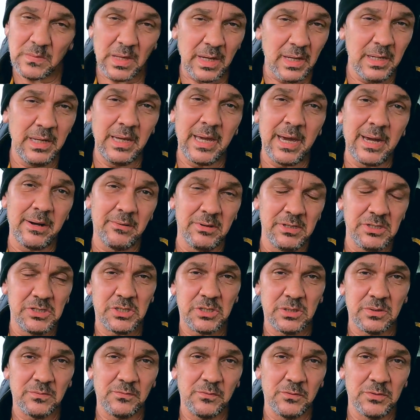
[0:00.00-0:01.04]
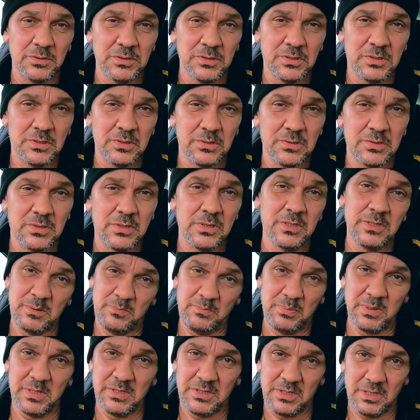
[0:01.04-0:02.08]
any garage, for instance, that is
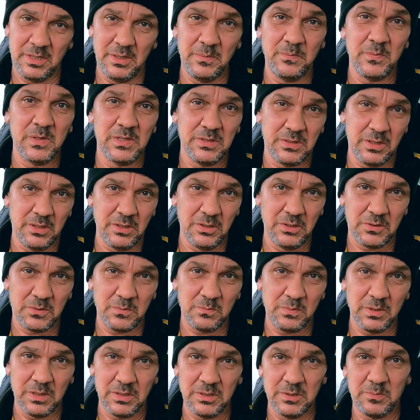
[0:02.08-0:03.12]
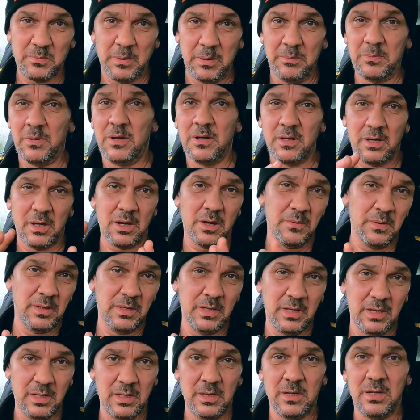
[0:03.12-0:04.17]
busy is good, because people are going
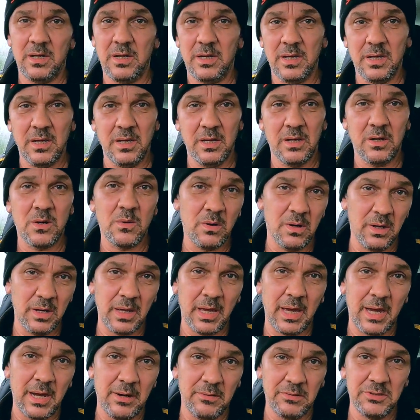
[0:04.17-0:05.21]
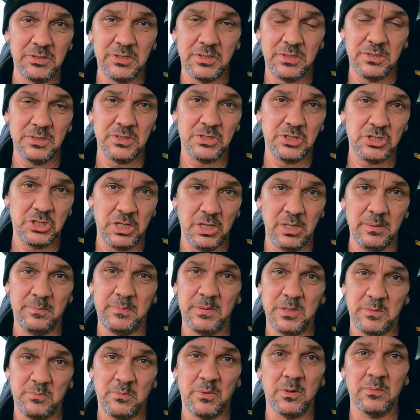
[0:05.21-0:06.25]
there. A quiet garage that's cheap
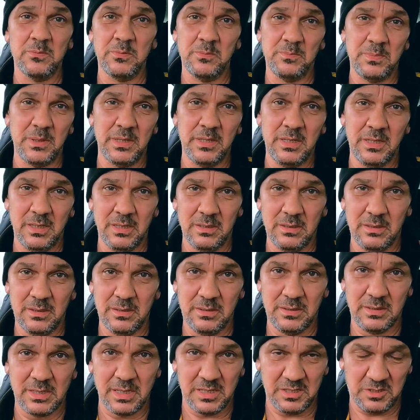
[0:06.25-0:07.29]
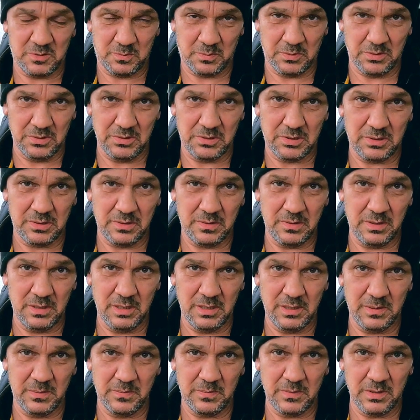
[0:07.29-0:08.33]
is probably desperate,
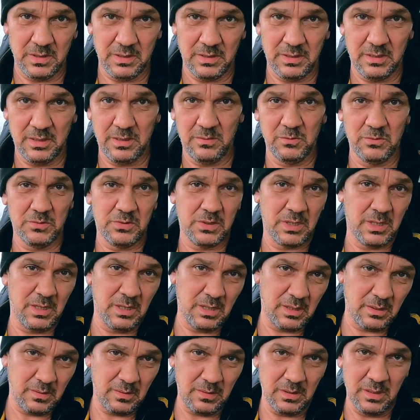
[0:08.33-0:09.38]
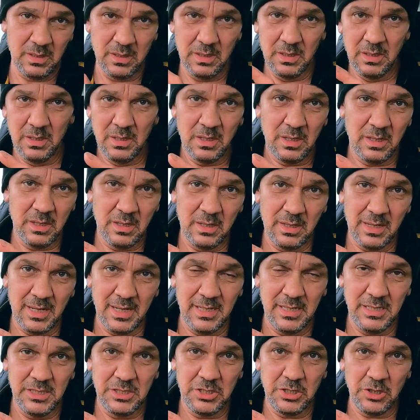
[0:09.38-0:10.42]
yeah, and they will take
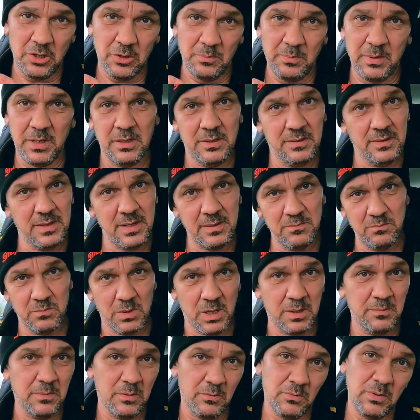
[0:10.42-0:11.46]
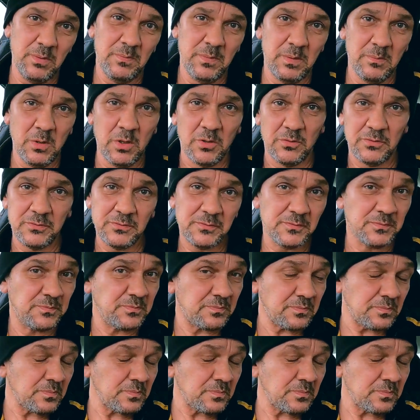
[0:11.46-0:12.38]
any job in and then maybe rip them off.